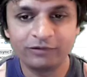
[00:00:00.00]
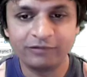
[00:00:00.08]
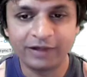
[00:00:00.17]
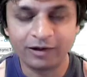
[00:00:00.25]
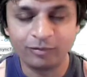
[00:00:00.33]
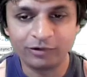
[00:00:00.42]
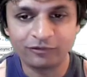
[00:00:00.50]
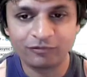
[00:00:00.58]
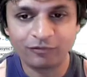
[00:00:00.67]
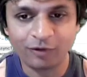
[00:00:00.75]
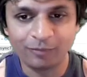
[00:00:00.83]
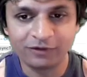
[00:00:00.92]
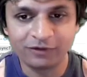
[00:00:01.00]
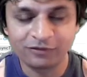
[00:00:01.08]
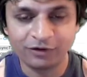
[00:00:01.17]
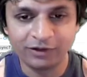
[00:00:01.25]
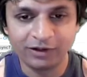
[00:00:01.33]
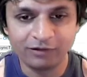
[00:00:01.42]
variables from this
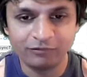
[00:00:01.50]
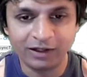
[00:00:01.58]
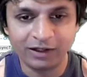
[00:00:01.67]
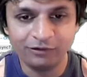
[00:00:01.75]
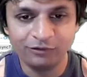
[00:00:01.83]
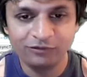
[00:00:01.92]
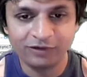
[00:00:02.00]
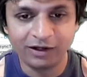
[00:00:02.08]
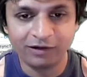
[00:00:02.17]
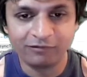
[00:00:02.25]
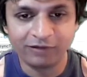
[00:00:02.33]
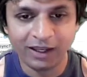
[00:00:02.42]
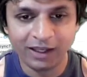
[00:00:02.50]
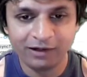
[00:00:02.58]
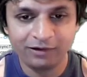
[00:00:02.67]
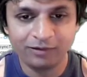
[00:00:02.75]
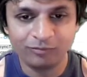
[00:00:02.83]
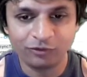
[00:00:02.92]
content values and I've
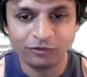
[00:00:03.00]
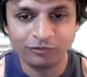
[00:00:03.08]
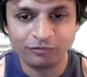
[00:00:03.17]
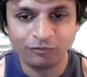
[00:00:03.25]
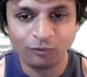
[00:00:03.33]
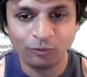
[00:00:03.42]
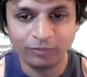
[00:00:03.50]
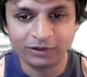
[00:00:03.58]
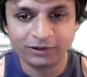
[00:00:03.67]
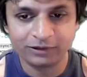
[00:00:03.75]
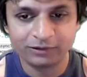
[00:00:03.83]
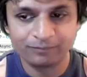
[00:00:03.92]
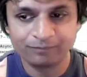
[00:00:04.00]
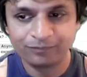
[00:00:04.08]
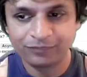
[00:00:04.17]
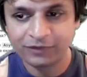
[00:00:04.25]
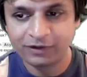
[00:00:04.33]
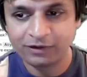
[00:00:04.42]
added them to the form builder.
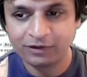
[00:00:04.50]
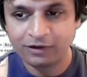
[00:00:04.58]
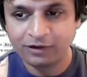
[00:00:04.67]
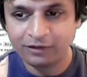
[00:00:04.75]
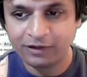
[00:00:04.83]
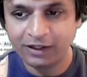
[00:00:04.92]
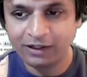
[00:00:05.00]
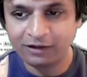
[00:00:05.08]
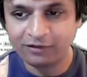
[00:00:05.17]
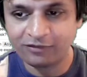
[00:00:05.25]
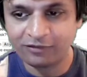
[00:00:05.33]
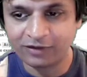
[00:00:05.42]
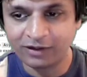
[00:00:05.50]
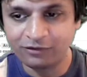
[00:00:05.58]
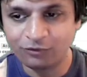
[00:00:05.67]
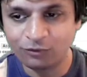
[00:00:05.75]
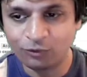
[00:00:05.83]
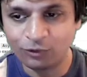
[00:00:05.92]
Then it says I
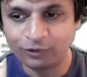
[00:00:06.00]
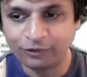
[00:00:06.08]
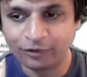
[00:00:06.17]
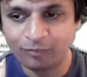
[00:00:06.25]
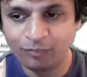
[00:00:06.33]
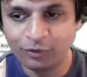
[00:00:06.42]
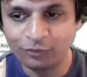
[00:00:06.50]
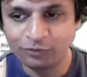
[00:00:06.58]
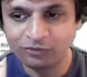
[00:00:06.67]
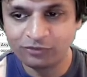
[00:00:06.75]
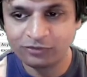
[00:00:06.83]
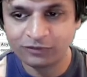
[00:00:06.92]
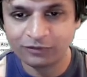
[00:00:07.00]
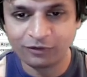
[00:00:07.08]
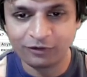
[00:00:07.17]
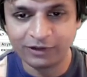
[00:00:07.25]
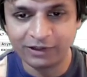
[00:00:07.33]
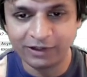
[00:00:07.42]
need to call .post
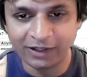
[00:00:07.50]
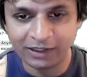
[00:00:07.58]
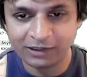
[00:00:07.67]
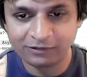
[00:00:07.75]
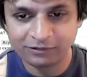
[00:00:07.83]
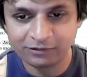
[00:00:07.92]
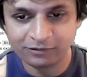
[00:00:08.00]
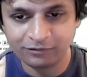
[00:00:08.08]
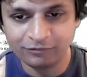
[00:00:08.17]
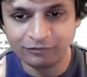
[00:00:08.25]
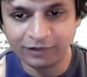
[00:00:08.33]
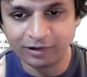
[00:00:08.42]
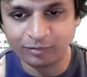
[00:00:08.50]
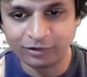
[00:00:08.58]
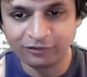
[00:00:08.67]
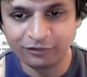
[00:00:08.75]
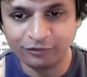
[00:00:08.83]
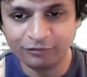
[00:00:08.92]
on that
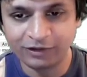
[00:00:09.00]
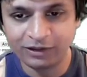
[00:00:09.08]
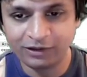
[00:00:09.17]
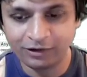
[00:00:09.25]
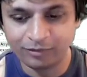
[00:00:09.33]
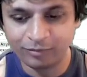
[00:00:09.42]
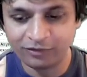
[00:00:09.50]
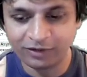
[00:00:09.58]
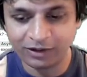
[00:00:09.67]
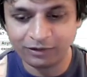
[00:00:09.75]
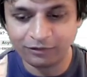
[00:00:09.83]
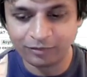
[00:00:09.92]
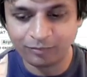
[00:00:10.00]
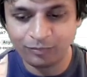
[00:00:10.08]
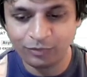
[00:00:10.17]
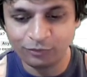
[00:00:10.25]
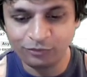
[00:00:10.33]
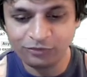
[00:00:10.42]
variable. So over here, I'm going to say
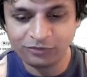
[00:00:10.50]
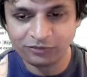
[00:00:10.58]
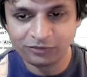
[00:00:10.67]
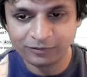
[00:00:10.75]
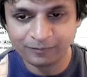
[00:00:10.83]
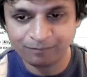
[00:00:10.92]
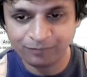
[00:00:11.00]
.post